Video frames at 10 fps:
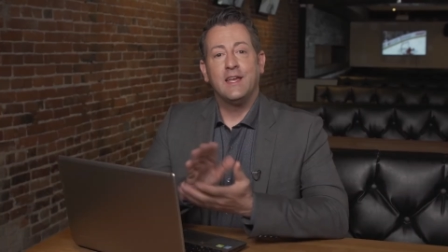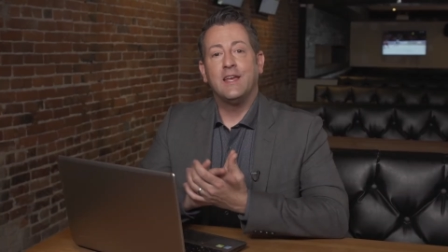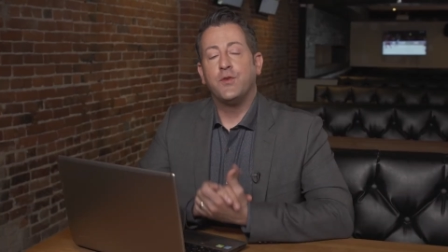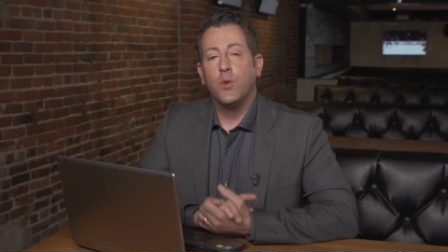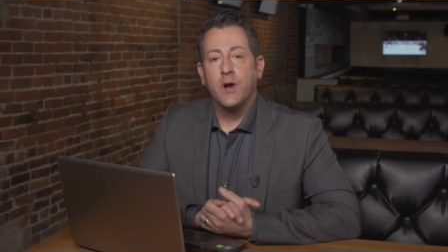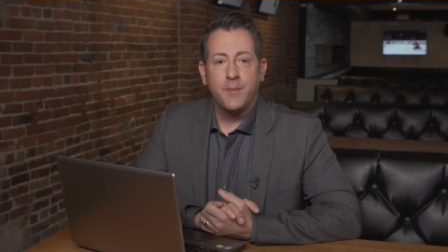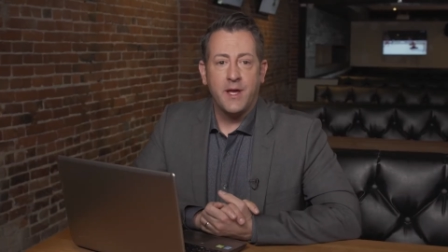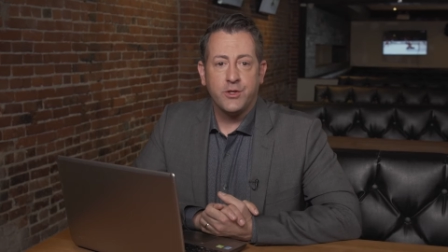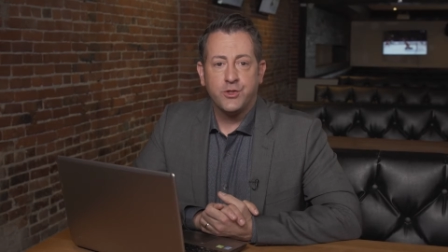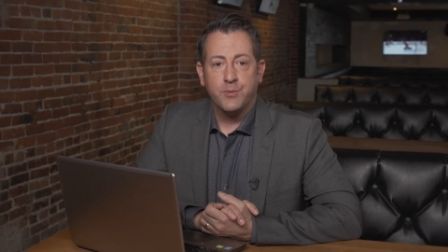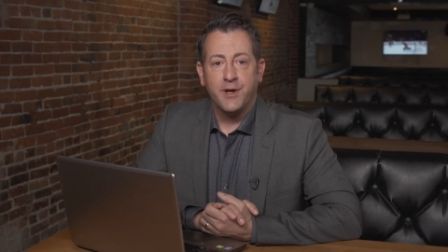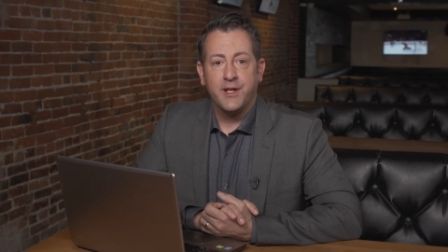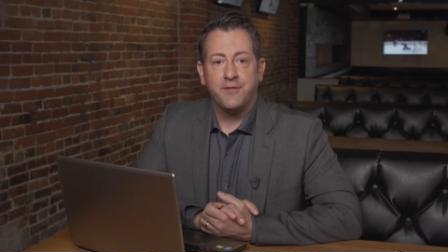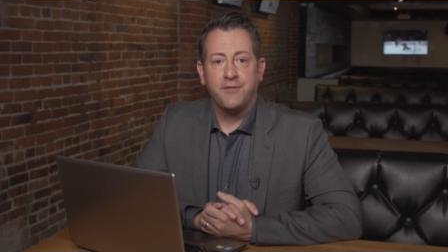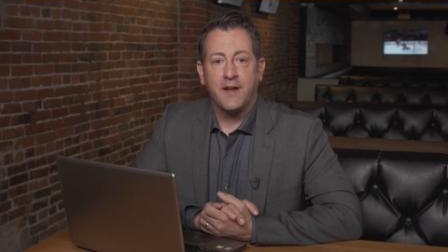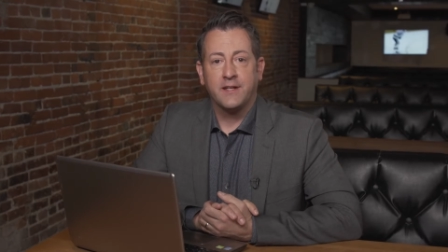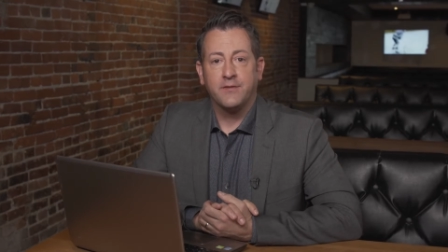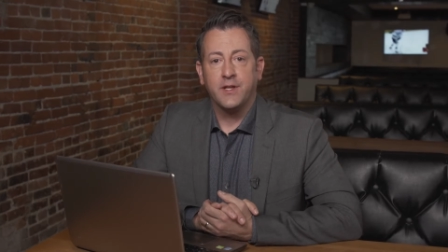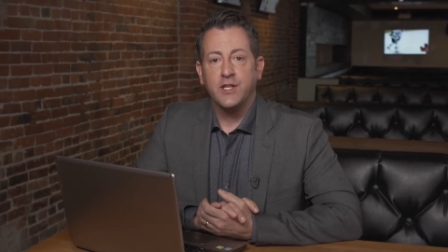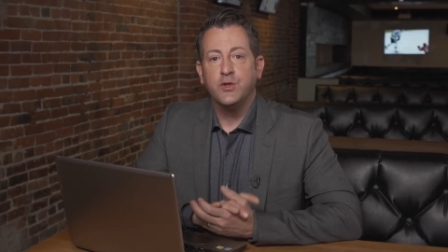If you want to manage your money effectively,